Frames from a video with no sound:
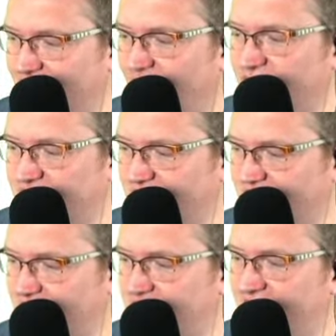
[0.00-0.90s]
Oh, is it
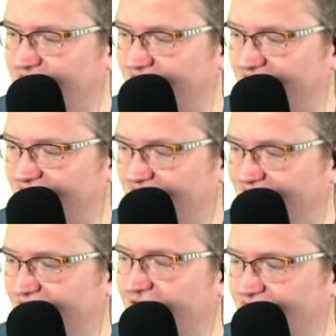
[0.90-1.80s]
really piety?
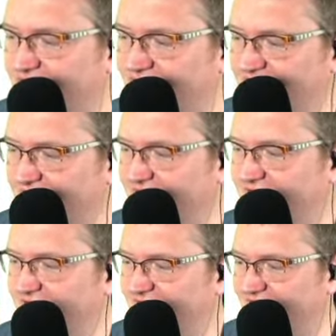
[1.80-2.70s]
Oh,
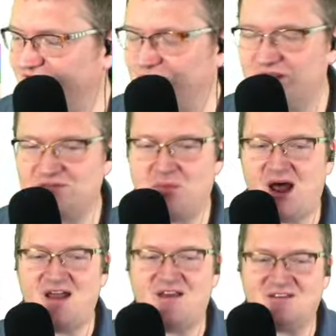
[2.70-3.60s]
yeah, someone that's
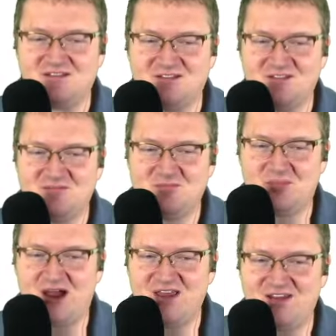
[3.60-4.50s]
pious,
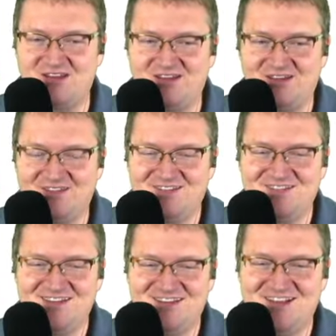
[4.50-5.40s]
piety.
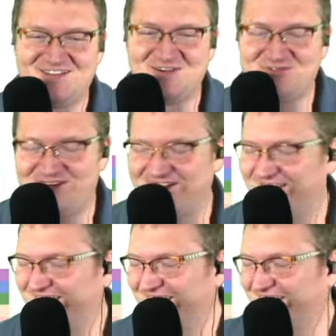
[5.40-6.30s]
That's so fun.
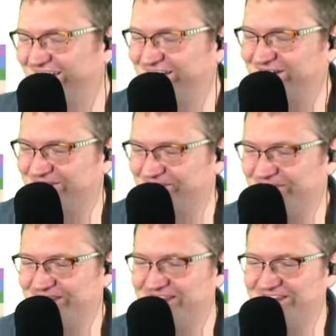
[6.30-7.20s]

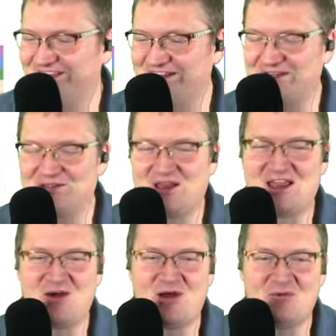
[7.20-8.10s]
Like
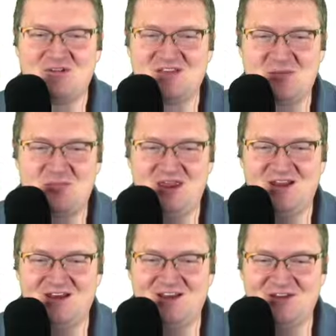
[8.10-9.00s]
how I would say
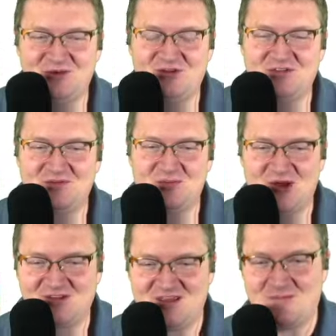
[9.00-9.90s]
pita, and you
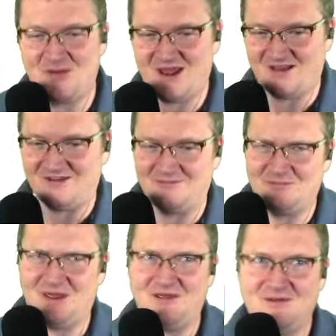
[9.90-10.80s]
might say peta,
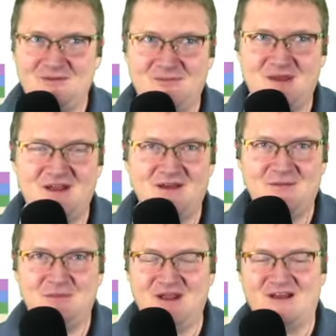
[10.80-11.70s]

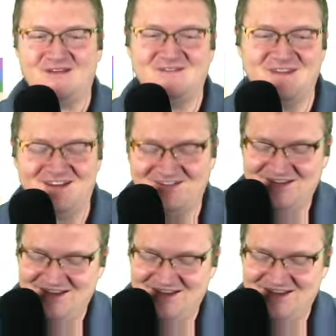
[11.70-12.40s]
pita, yeah.